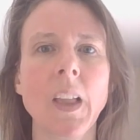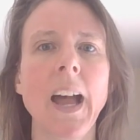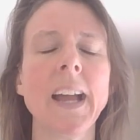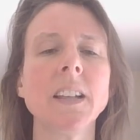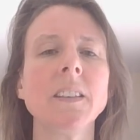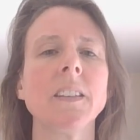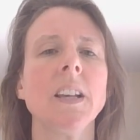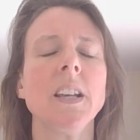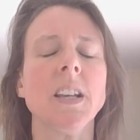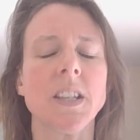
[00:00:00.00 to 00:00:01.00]
And
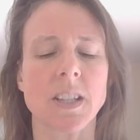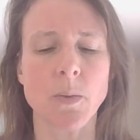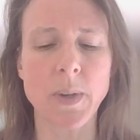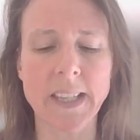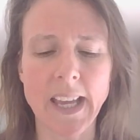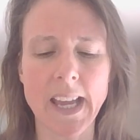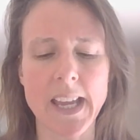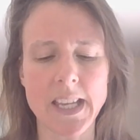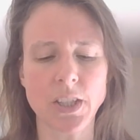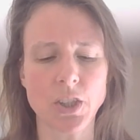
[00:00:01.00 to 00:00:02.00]
so we get
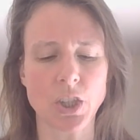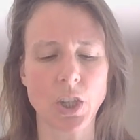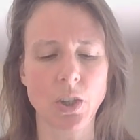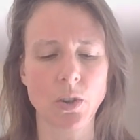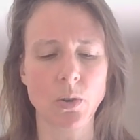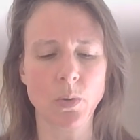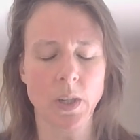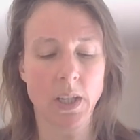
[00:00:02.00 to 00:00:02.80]
into